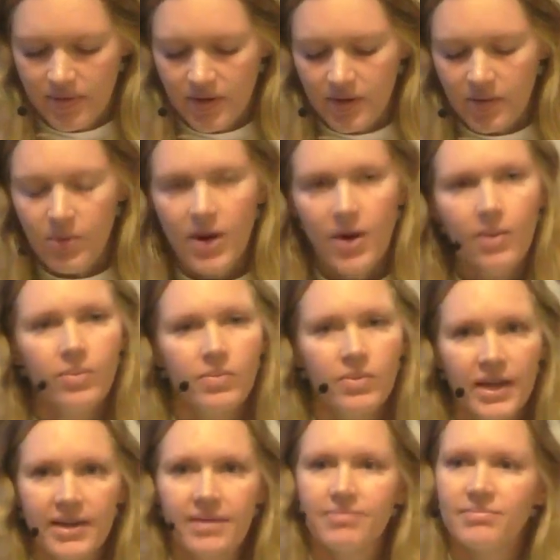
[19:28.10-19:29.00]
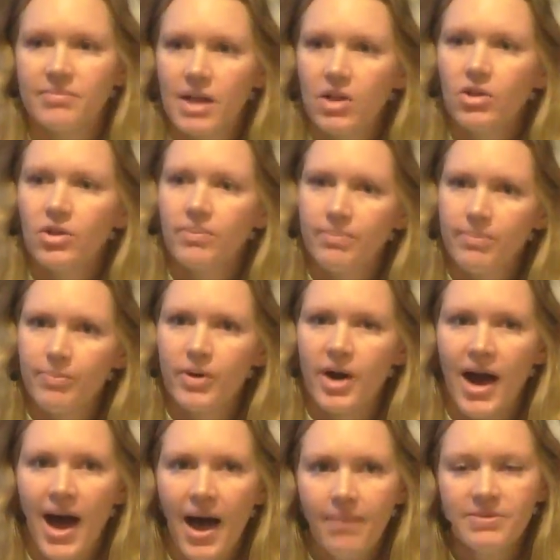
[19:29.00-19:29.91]
You know, like
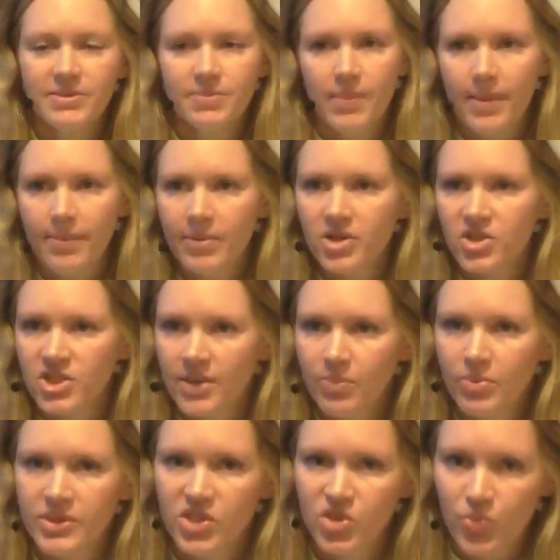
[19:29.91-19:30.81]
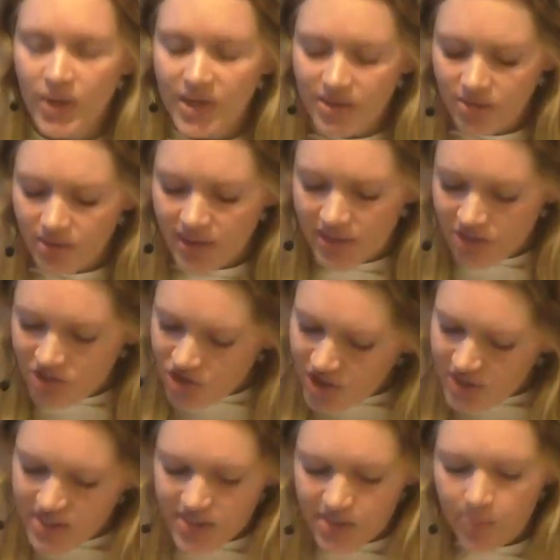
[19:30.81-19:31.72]
perhaps membership was dwindling
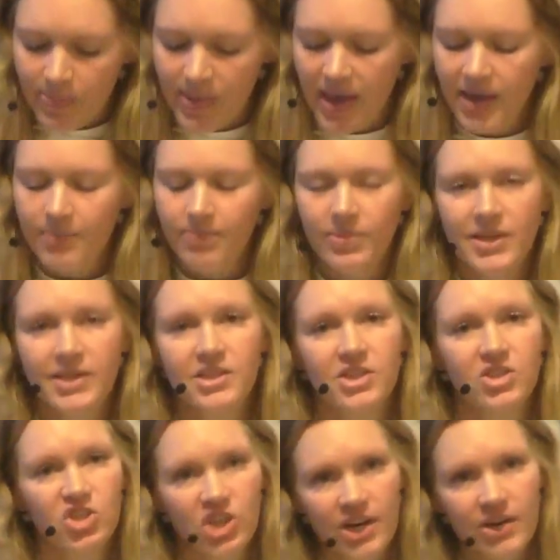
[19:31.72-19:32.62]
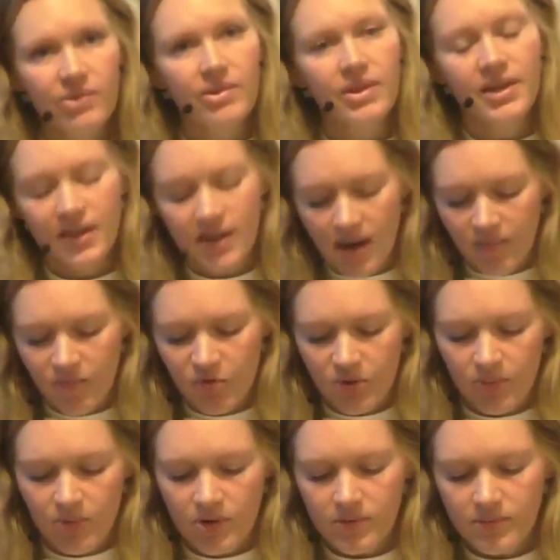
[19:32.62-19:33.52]
just a bit, but generally
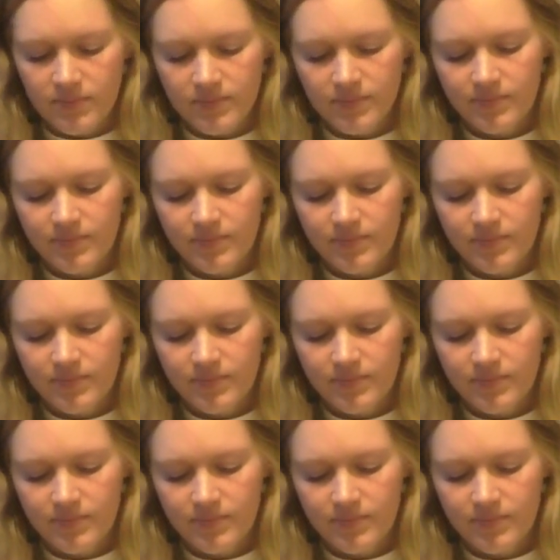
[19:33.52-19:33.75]
comfortable.